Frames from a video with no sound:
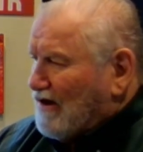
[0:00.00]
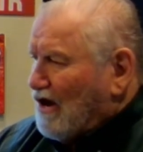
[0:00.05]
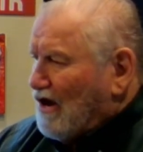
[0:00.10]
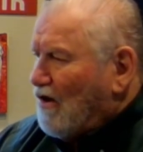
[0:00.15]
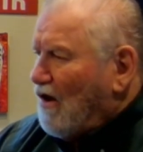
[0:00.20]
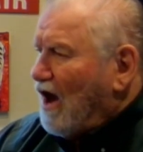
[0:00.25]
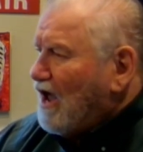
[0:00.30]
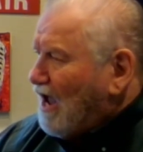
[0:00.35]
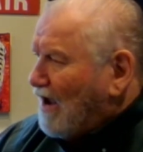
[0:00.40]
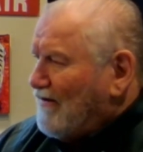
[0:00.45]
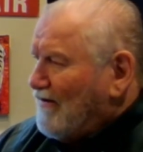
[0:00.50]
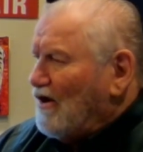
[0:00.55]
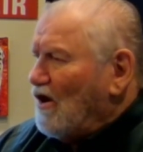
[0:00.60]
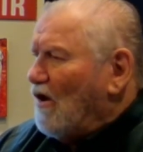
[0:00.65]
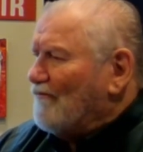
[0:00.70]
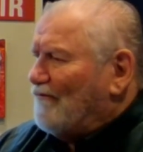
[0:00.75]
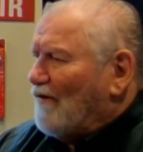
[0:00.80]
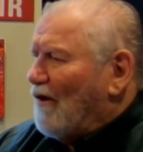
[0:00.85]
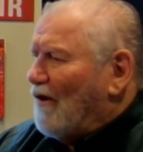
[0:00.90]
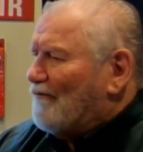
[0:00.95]
If you
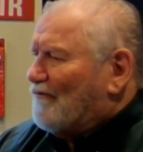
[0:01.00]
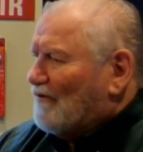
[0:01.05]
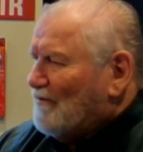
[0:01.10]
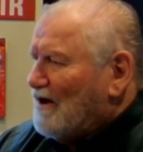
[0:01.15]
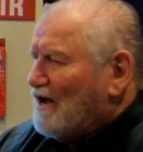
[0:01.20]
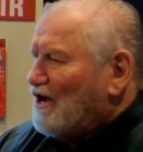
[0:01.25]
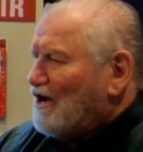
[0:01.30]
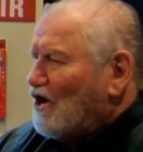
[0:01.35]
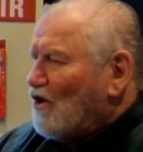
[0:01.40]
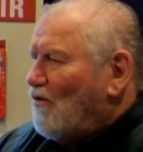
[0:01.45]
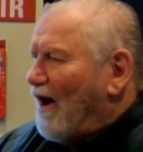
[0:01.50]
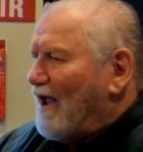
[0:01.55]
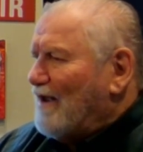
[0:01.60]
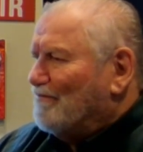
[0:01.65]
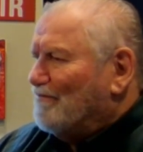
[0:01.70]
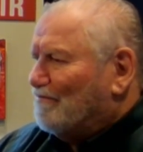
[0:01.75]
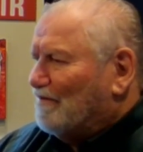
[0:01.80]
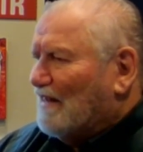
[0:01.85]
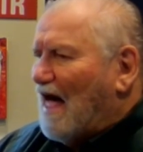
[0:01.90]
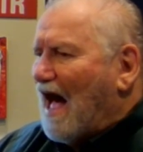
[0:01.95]
don't vote for me, you
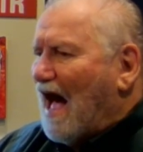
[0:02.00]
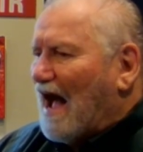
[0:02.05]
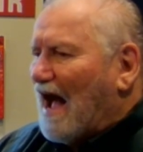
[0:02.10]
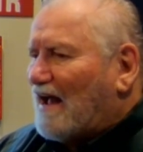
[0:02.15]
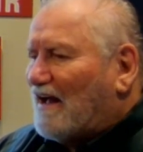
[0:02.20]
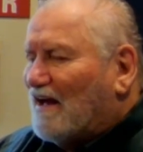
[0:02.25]
ain't black.